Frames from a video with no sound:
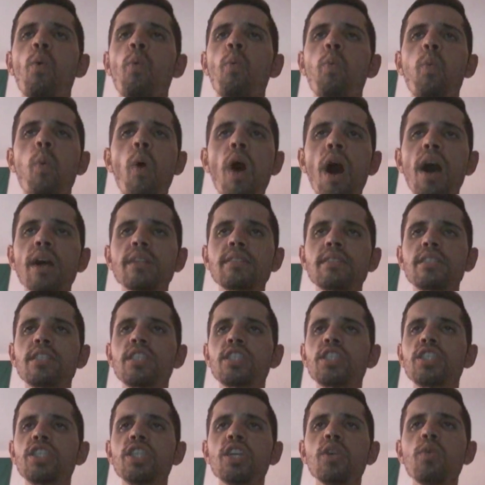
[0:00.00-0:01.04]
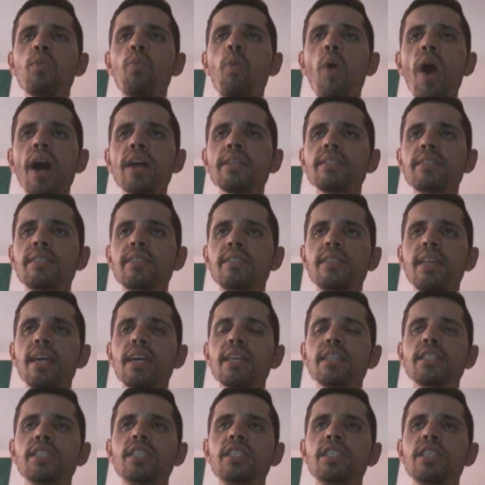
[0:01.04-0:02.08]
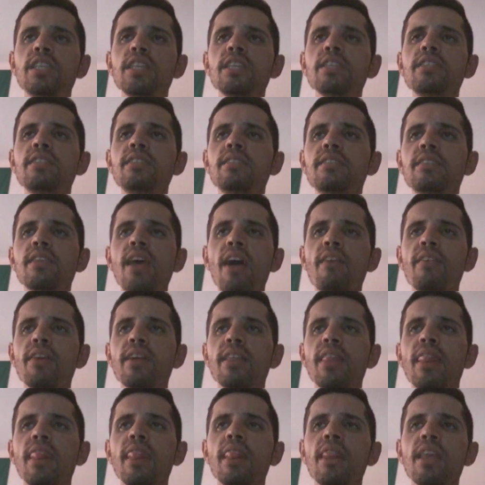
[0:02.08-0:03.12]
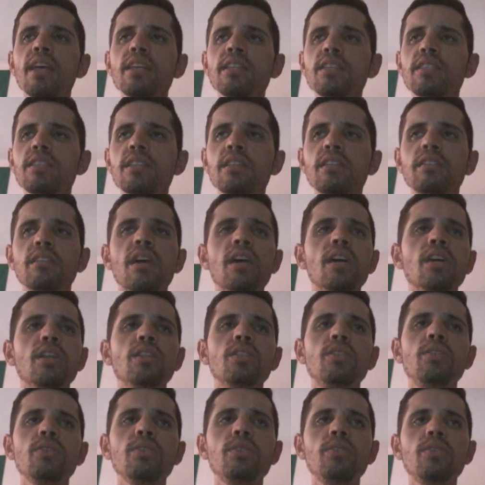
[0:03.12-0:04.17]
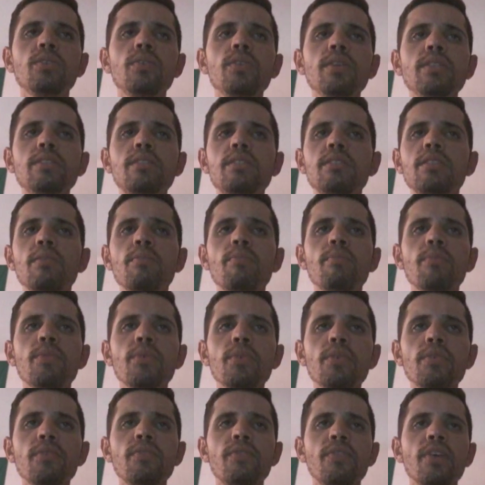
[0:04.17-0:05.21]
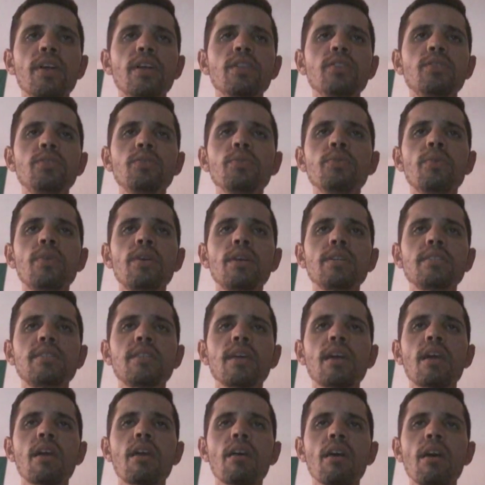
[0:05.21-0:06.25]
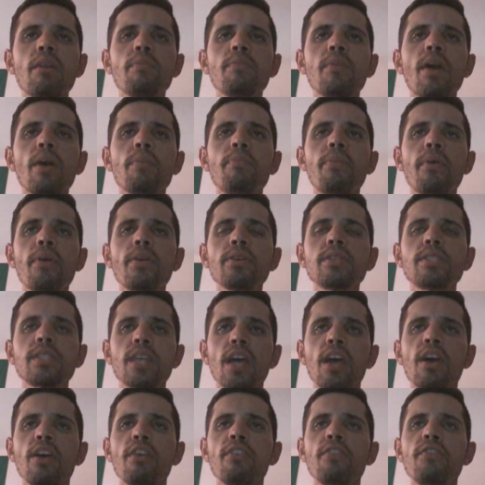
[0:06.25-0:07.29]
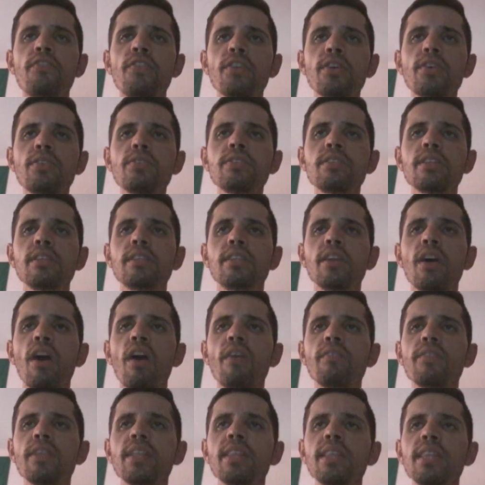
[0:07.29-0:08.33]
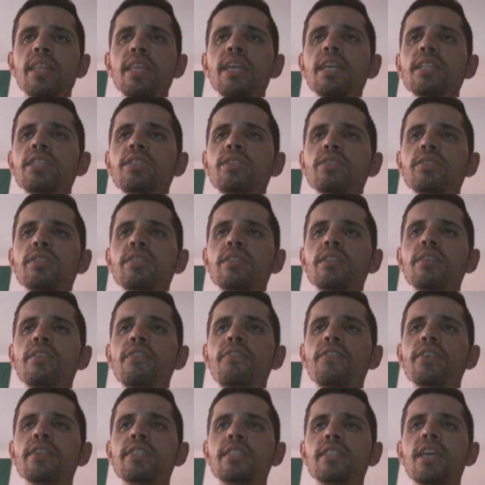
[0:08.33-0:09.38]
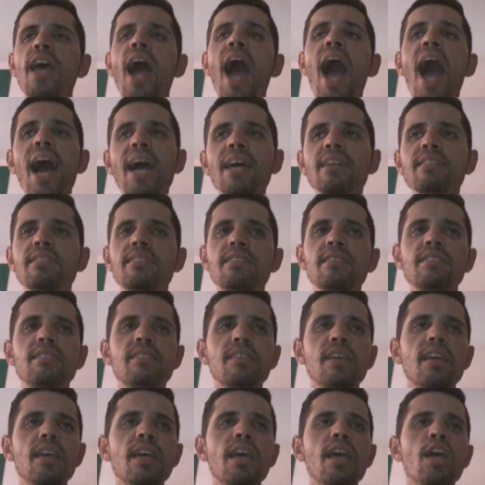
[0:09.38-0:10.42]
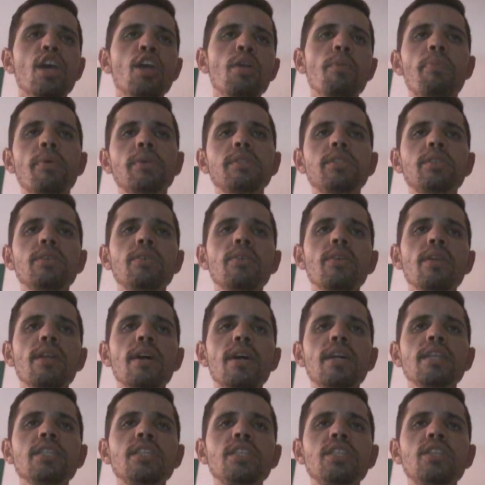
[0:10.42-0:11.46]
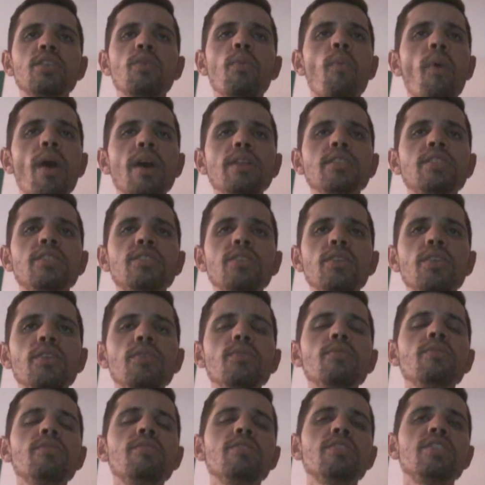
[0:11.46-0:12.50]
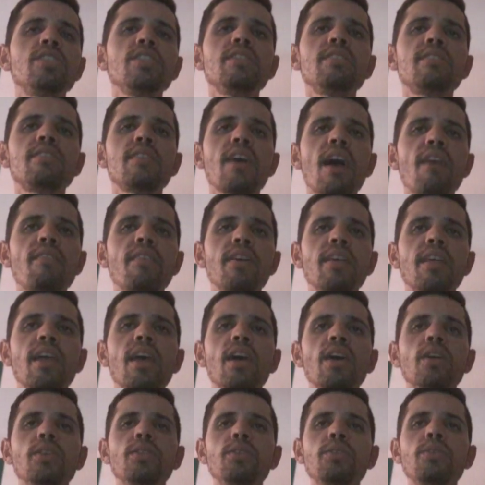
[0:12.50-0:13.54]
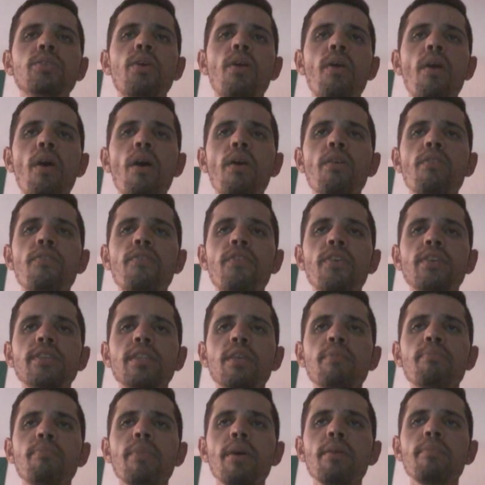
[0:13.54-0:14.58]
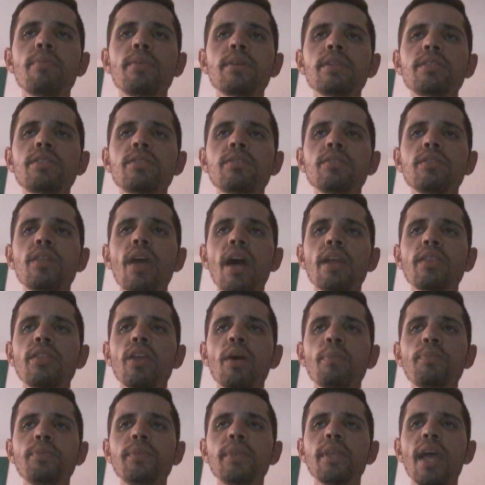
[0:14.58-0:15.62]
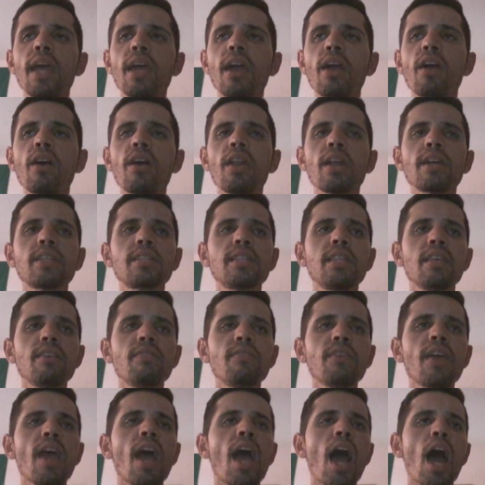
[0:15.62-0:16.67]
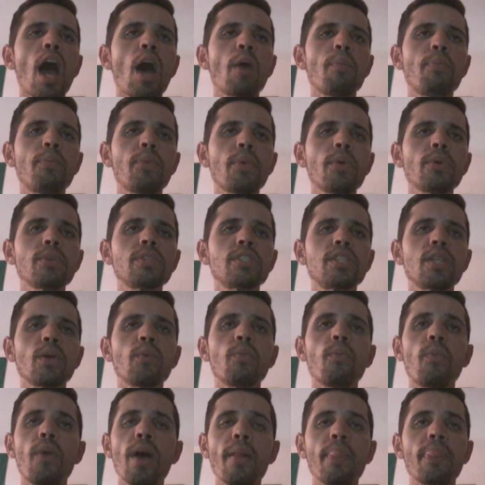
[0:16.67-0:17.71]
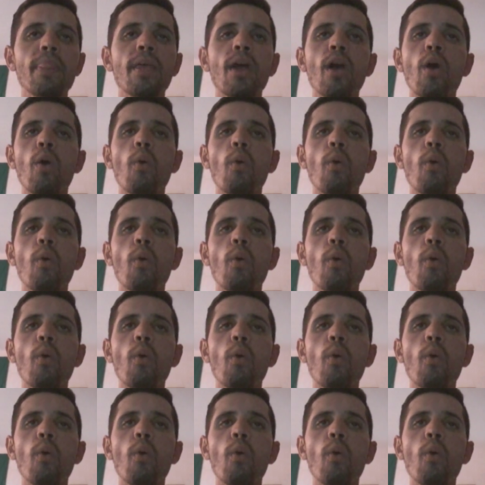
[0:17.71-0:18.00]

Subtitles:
What she wants the G7 nation to do is the move towards a common approach focused on the need to defeat ISIS. In particular, she wants to use the G7 to call for the members to adopt a collective approach when